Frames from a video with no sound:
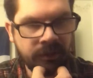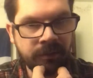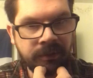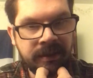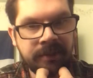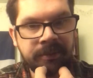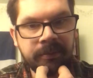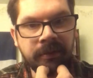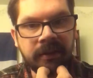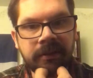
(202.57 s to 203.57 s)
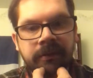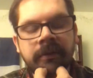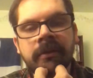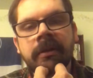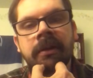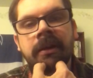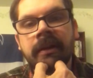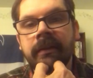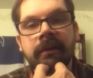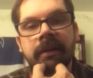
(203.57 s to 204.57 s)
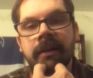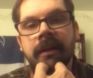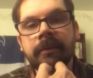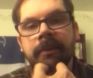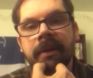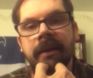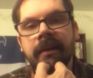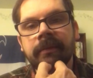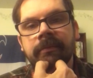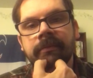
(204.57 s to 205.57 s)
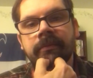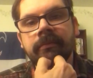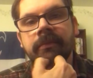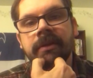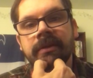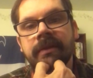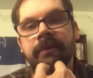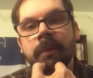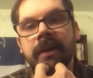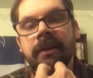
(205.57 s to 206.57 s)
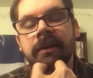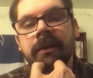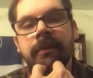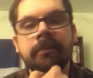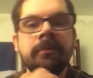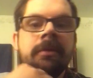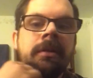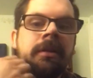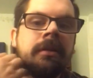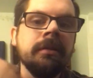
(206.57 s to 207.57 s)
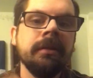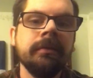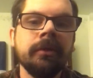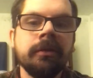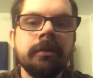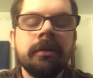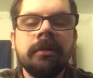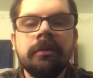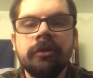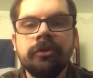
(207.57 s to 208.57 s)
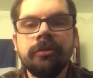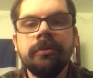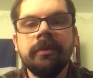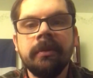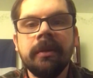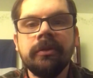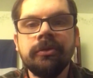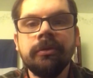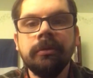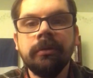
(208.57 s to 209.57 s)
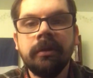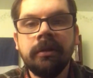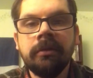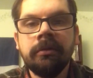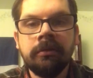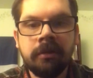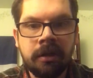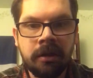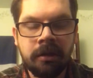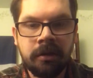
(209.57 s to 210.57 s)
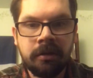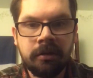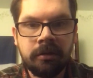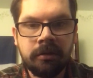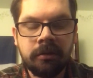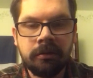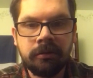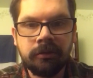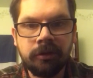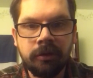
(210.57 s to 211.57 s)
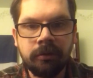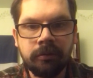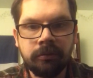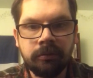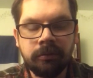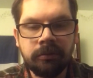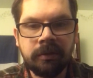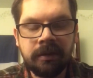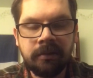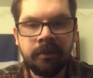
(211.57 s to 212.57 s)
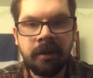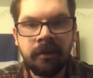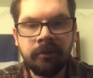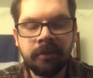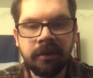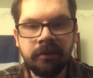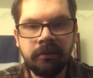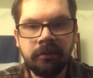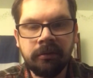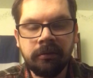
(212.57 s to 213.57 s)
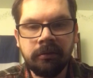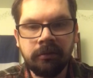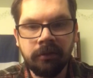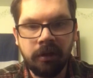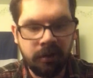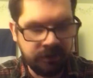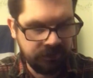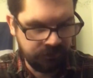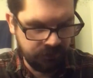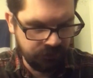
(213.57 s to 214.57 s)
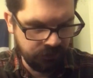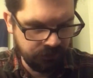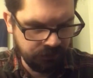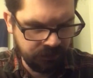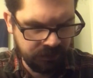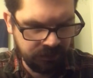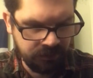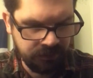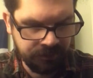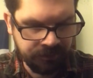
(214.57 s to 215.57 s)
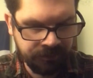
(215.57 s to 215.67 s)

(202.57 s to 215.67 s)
And when these people leave, they're not coming back because they've waken up. They've learned the truth about the truth. So that's another big loss for the Jehovah's Witnesses.